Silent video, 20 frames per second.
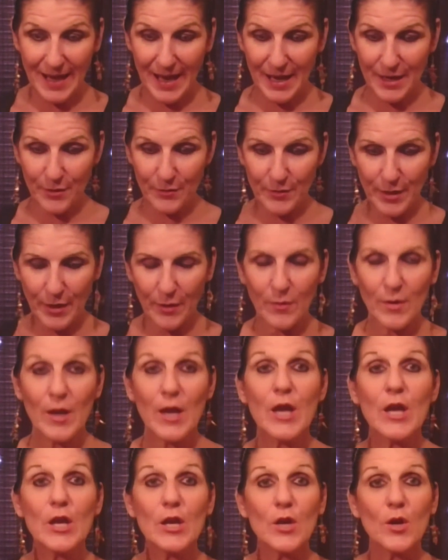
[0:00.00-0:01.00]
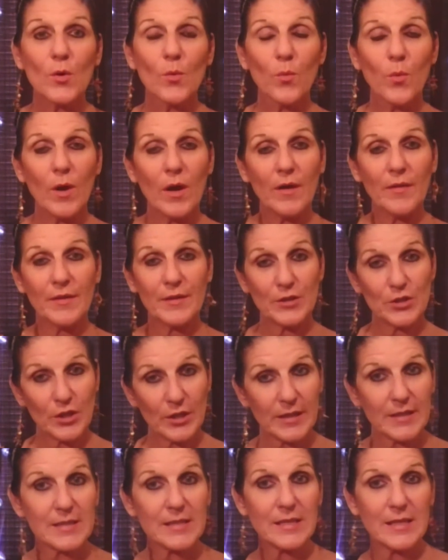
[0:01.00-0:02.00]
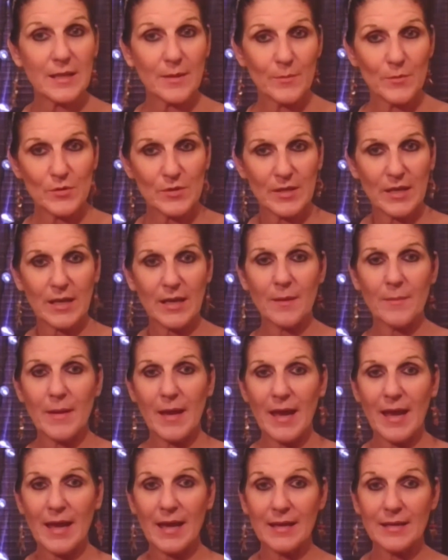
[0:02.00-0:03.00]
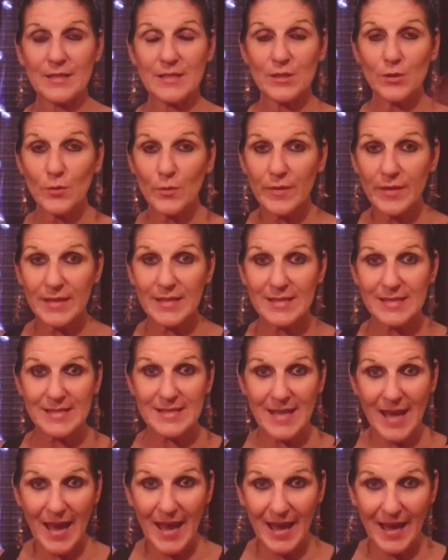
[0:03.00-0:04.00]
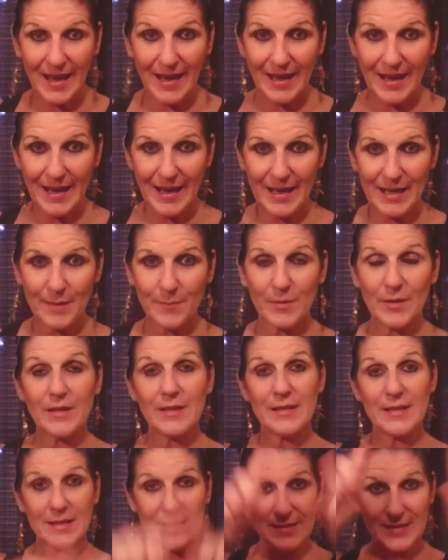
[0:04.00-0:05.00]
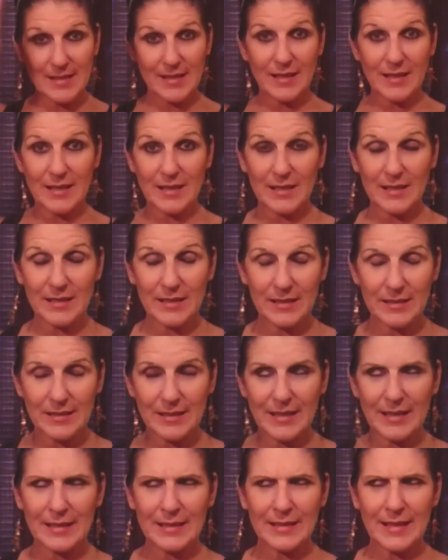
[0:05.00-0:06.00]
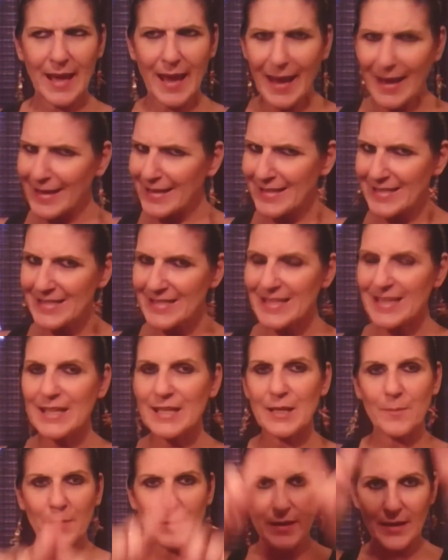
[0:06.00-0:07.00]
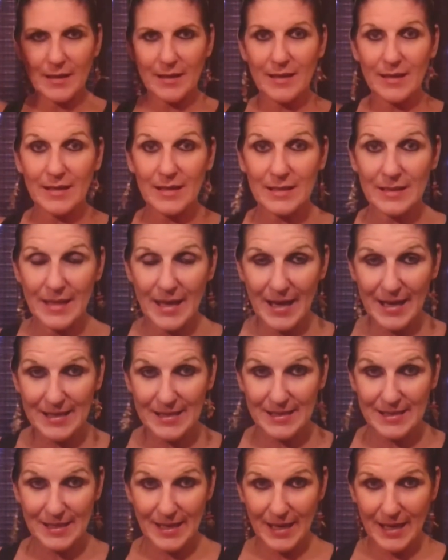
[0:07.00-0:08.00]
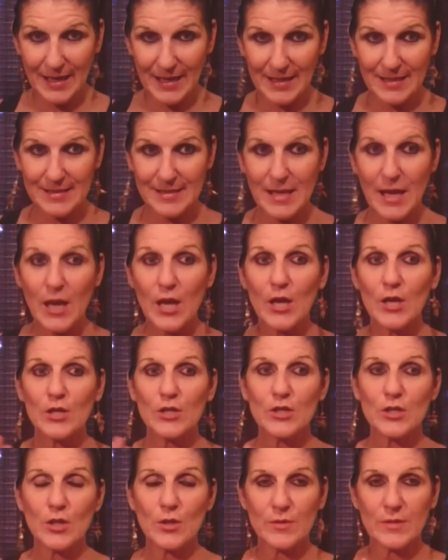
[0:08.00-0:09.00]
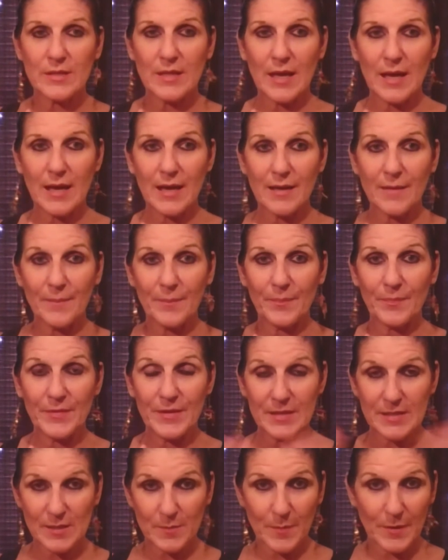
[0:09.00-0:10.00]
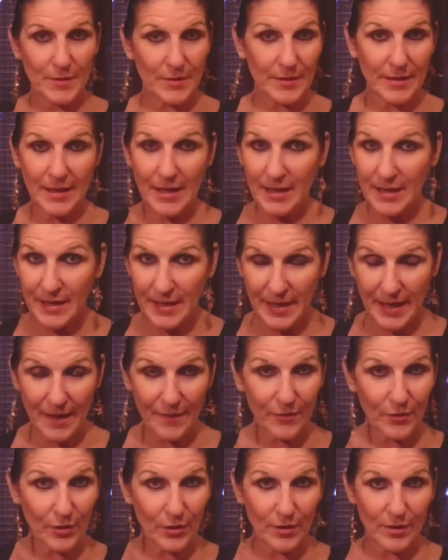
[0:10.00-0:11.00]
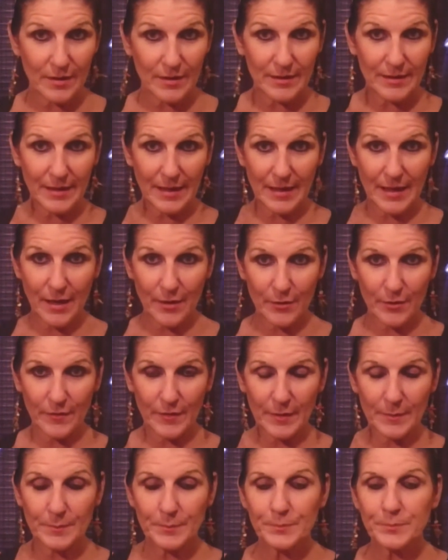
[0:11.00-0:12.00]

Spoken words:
I don't know. Well, they took it to their museum, and to this day Annabelle is encased in a big glass case so that this spirit can never get out of it.